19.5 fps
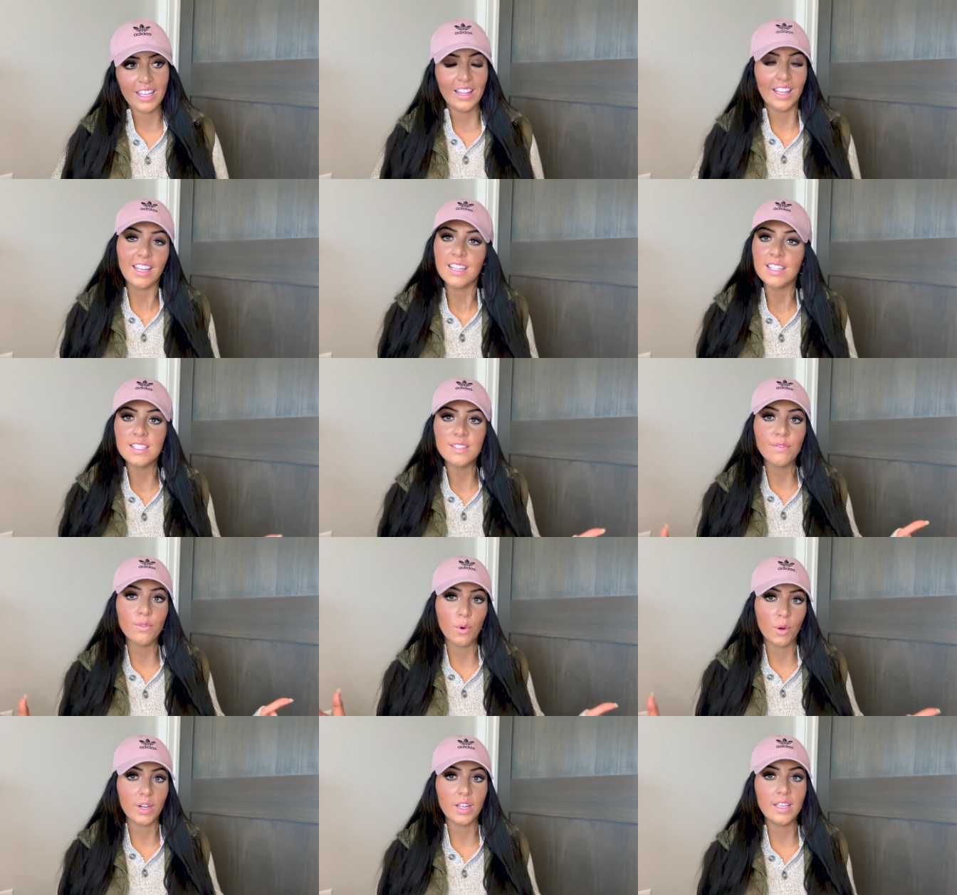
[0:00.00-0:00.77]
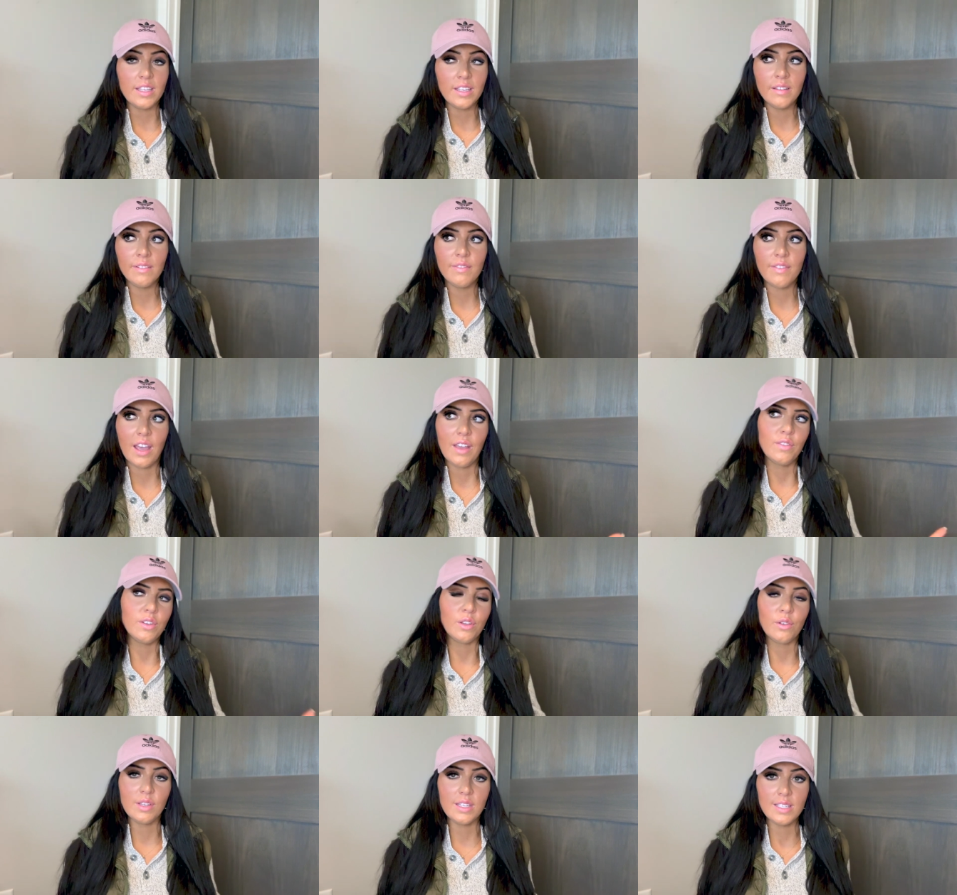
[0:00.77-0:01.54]
Like, it's 45
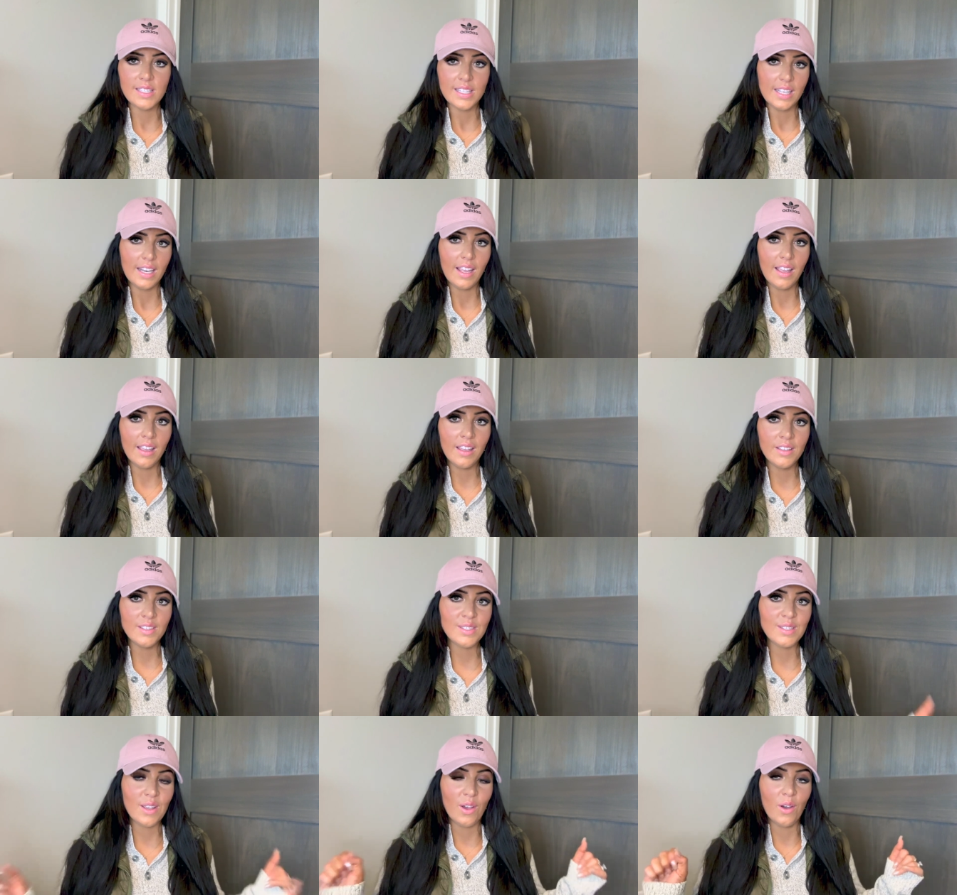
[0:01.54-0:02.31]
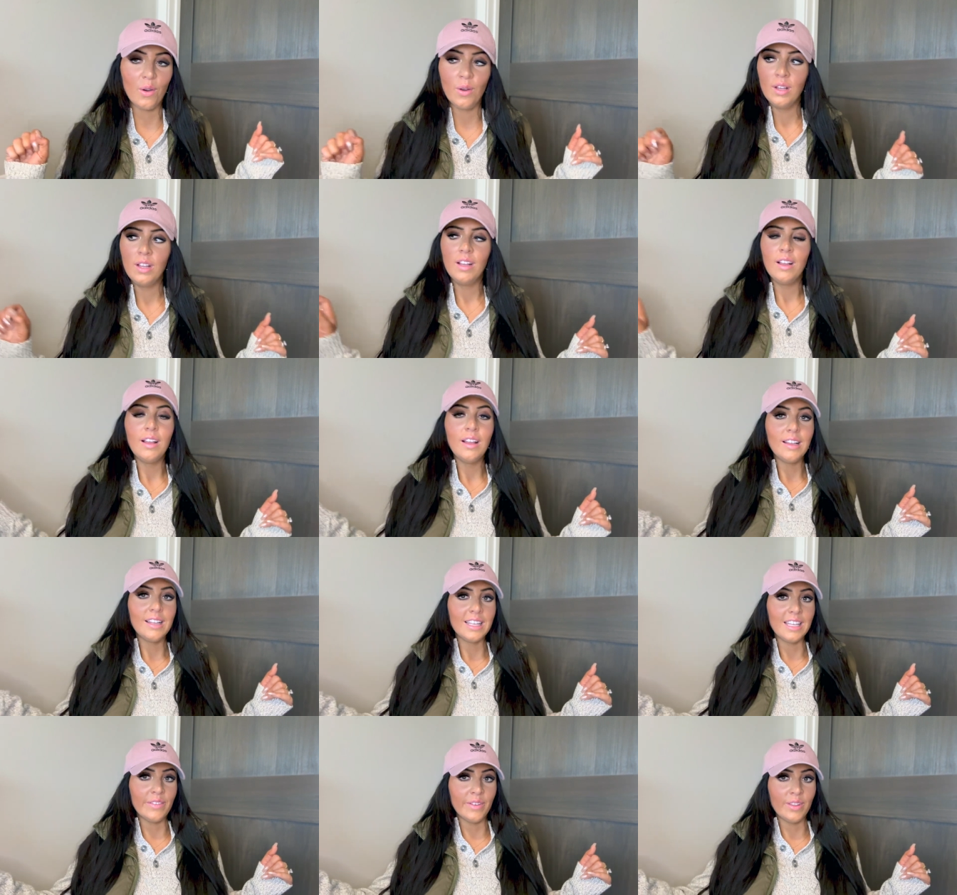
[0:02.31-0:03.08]
degrees today. So
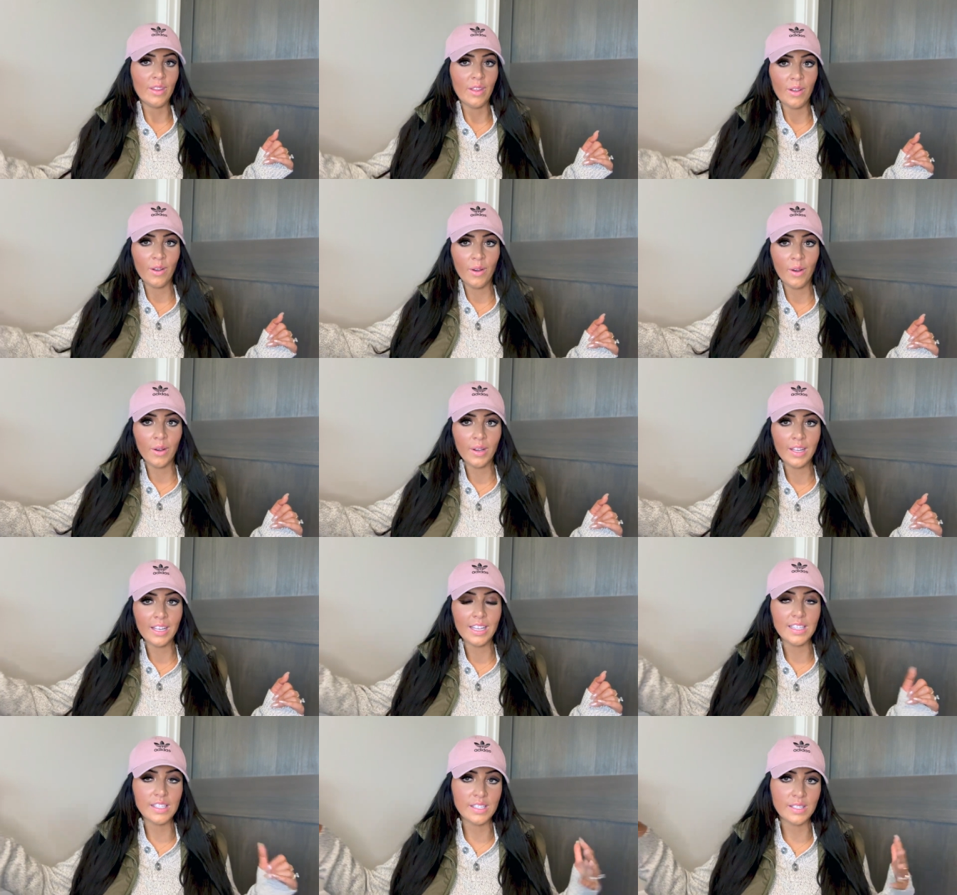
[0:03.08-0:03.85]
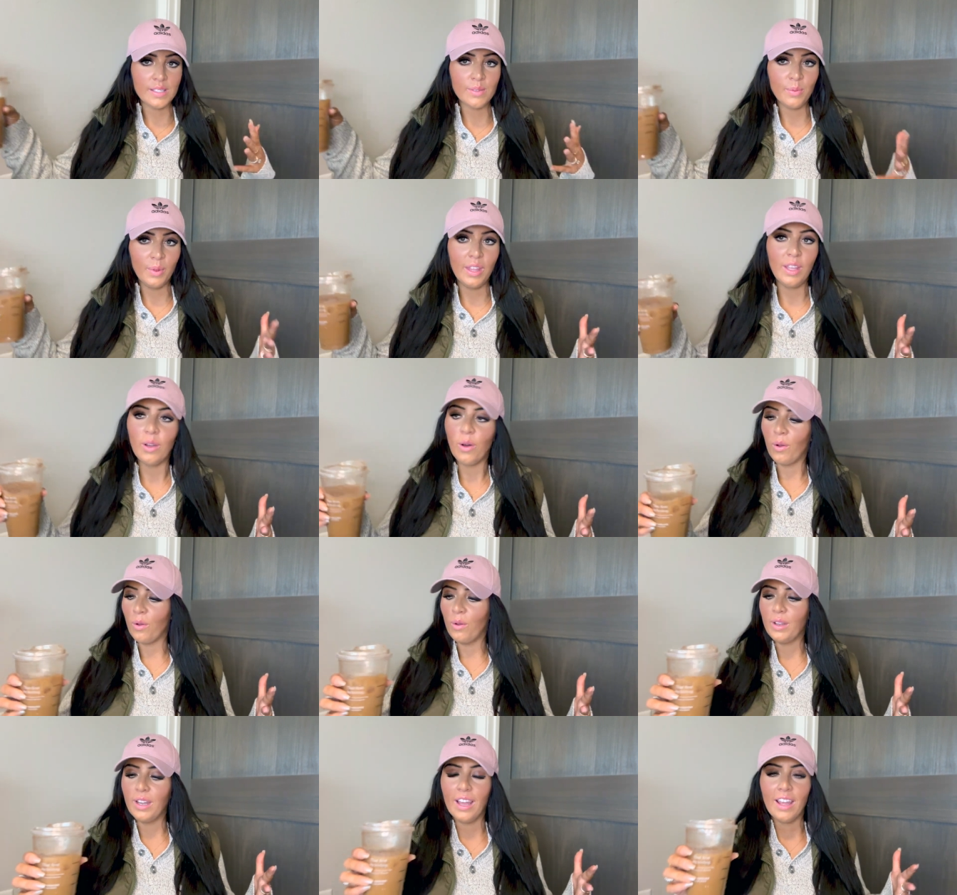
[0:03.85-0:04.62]
even though it's really
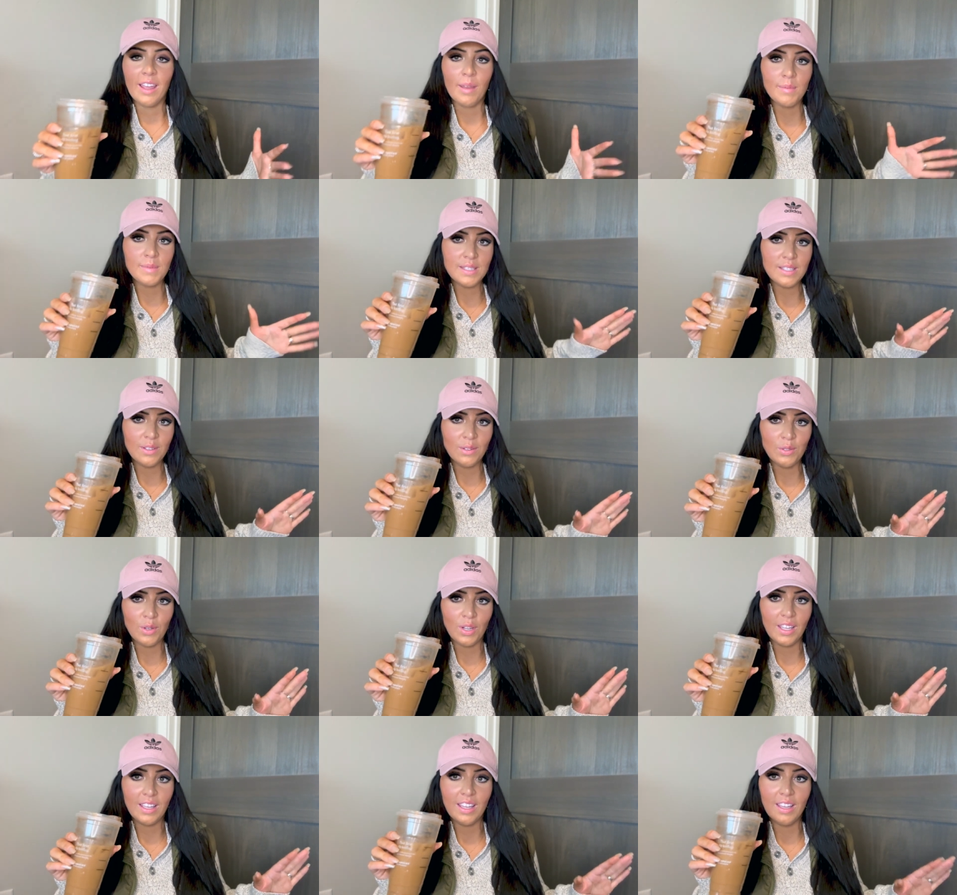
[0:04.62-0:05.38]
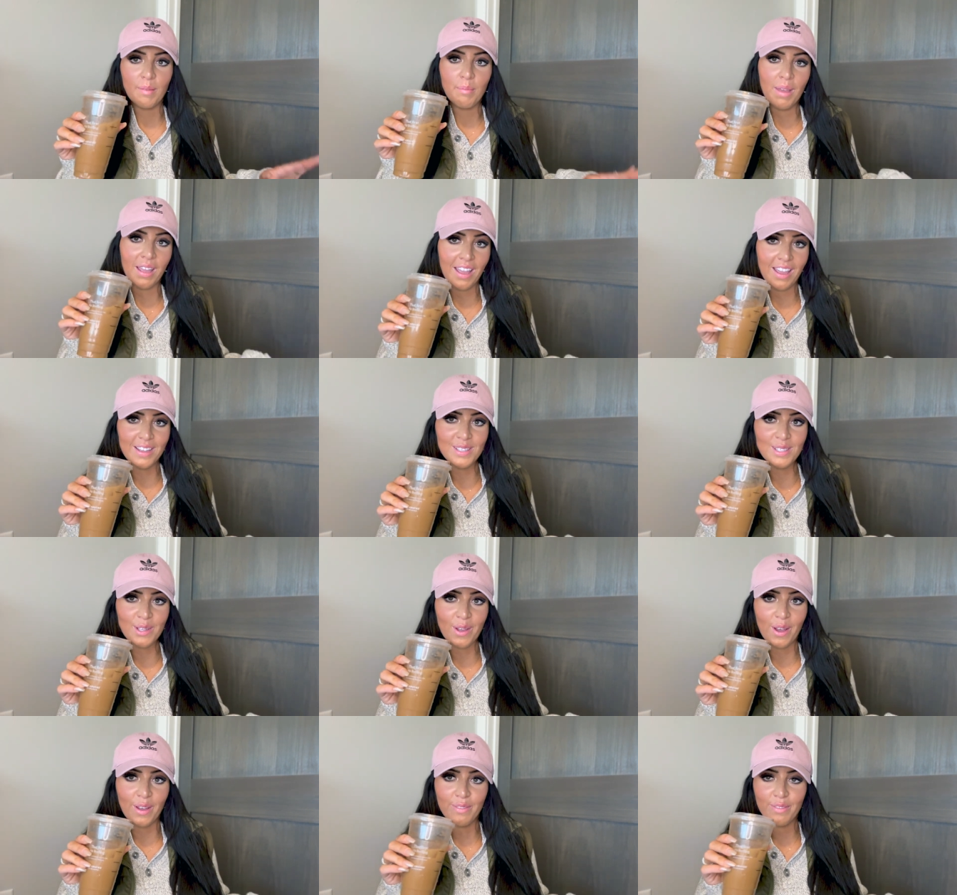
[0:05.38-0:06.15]
cold, I am still drinking my iced
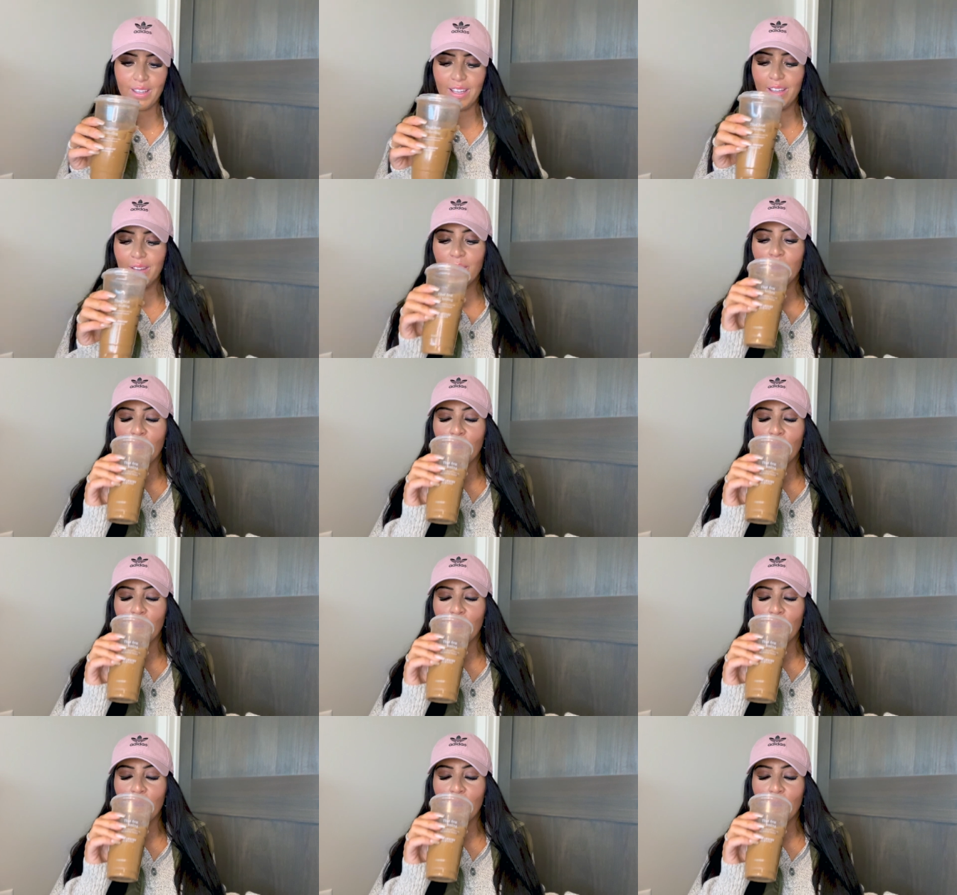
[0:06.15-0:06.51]
coffee.